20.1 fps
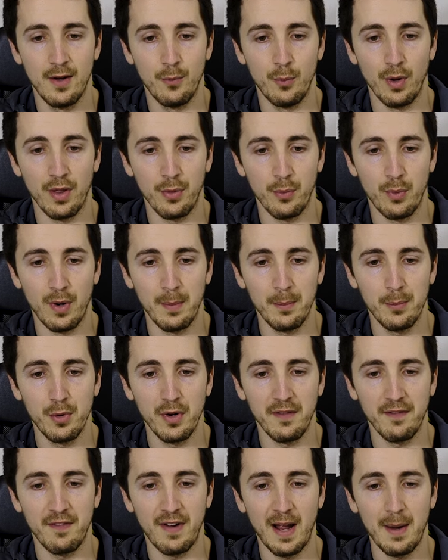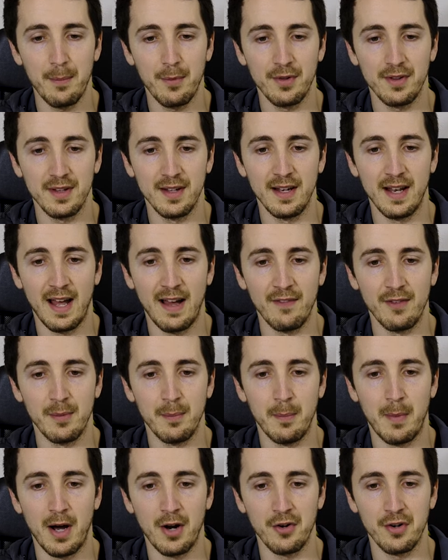with 1.5%
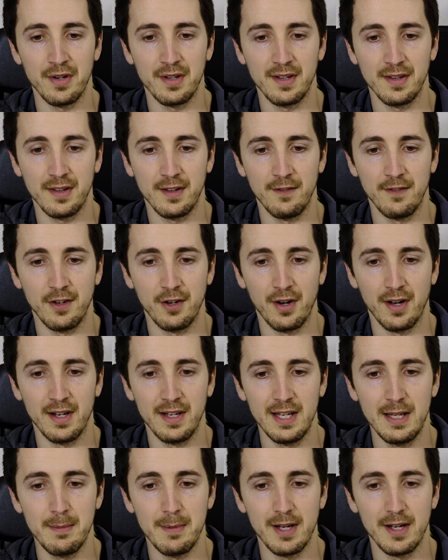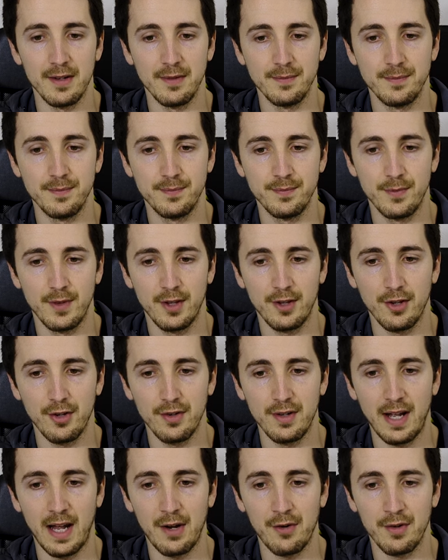having moderate to severe anemia.
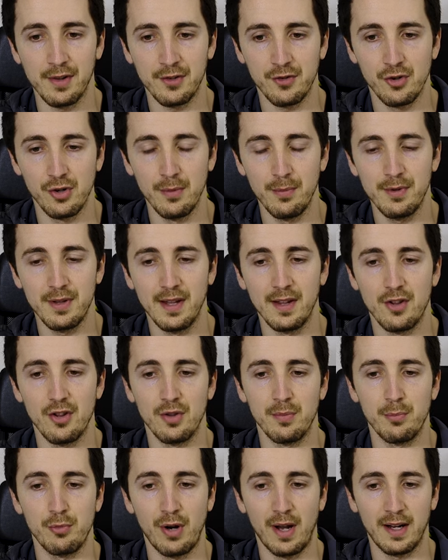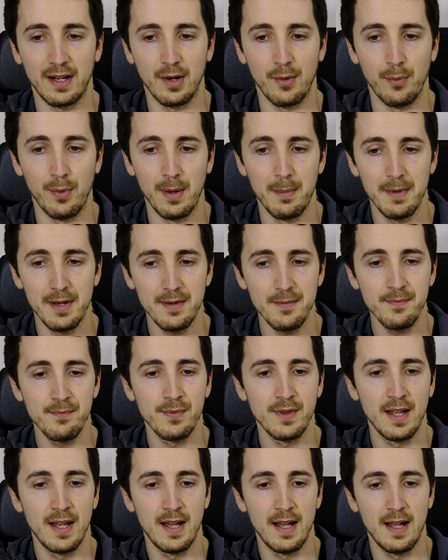Certain high-risk groups such as pregnant women,
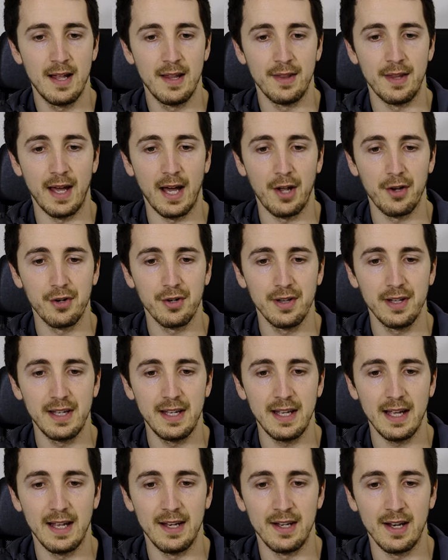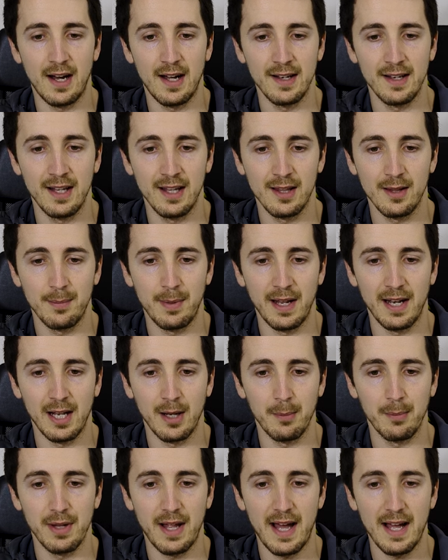the elderly, and
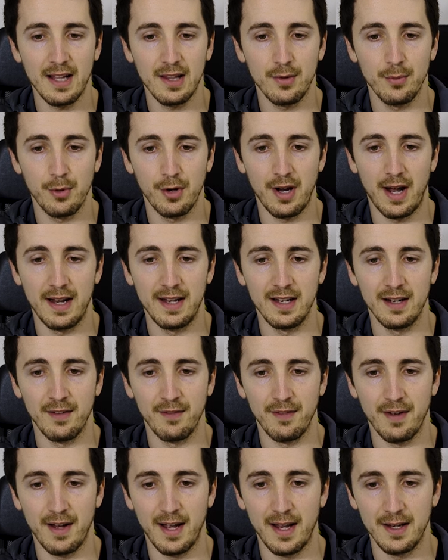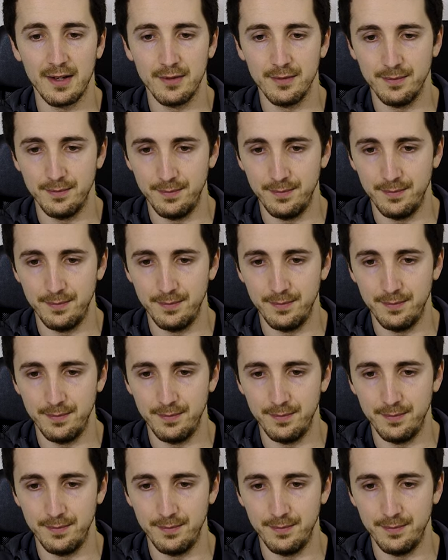non-Hispanic blacks were identified.